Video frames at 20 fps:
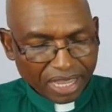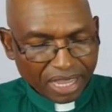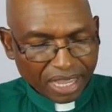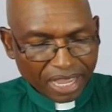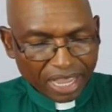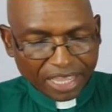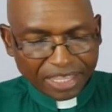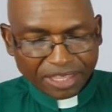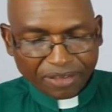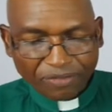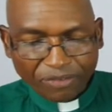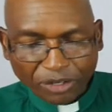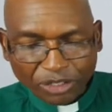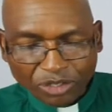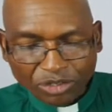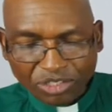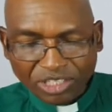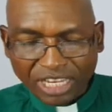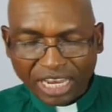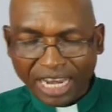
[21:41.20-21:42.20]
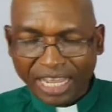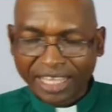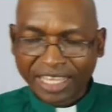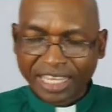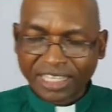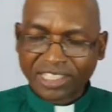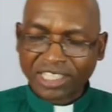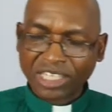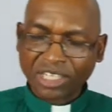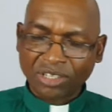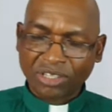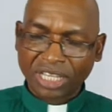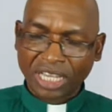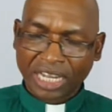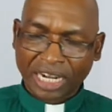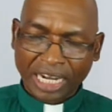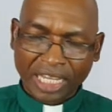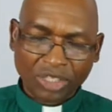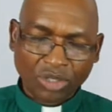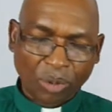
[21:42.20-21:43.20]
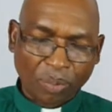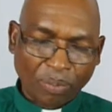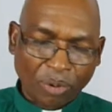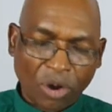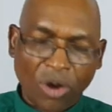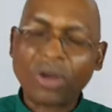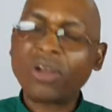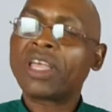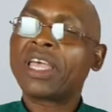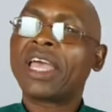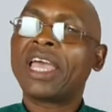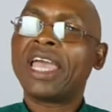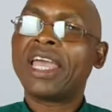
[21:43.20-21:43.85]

And the fortune teller gets into the crystal ball